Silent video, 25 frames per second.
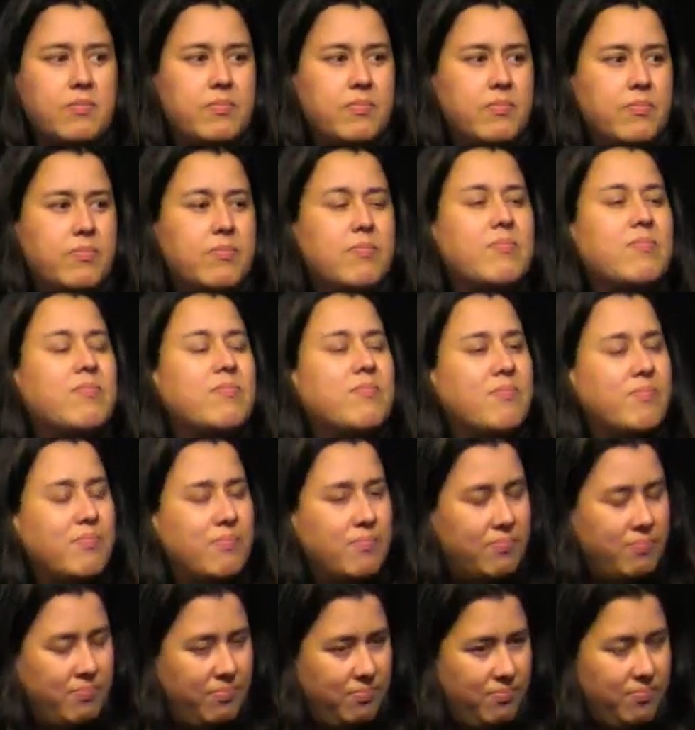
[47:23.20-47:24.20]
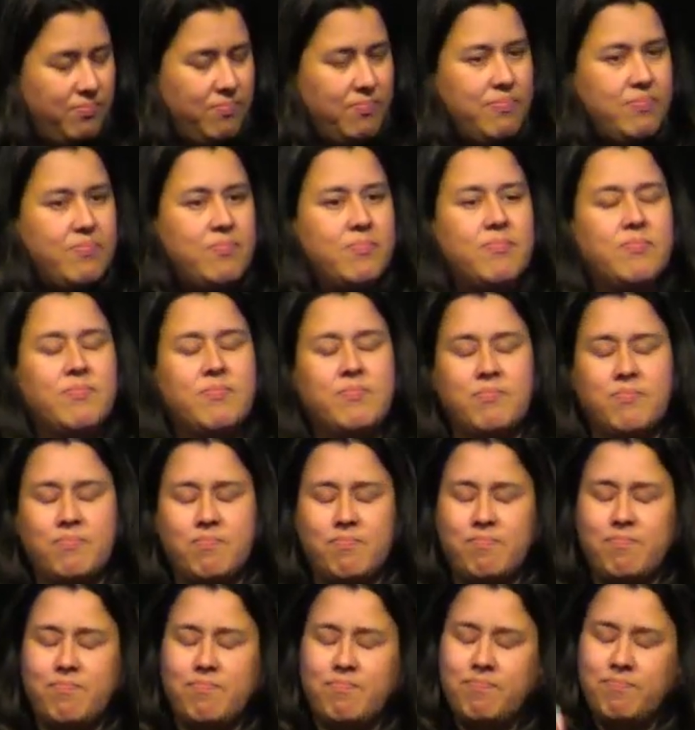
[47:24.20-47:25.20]
got on his knees and
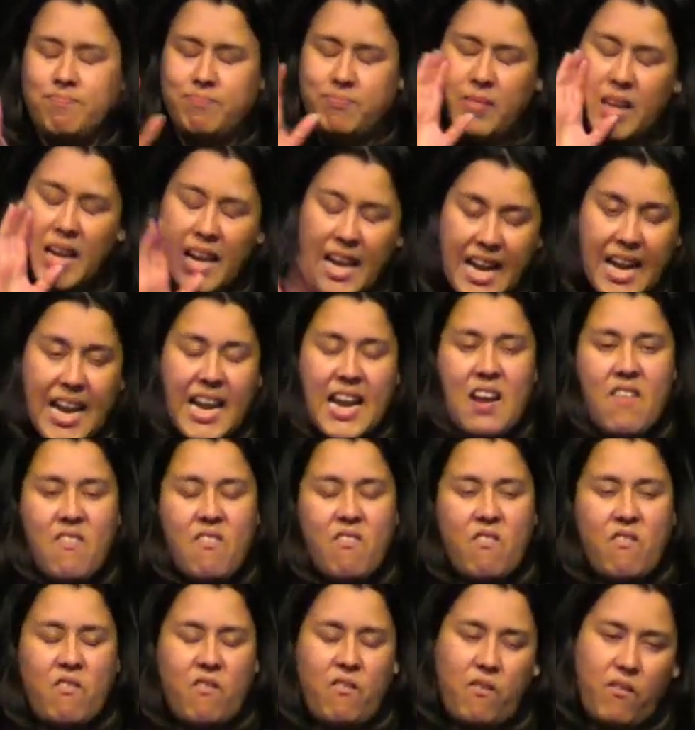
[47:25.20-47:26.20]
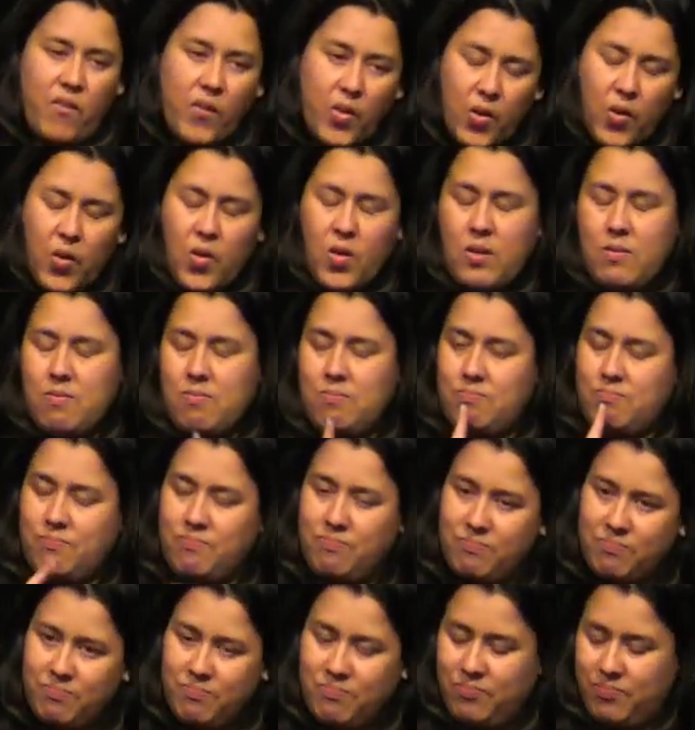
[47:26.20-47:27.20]
rejoiced and saying, My
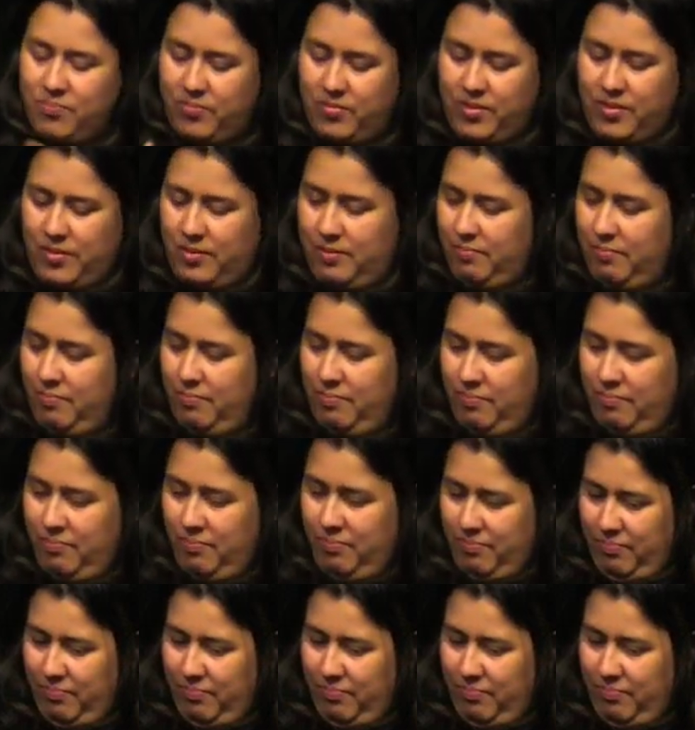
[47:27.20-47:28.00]
Lord, my Lord.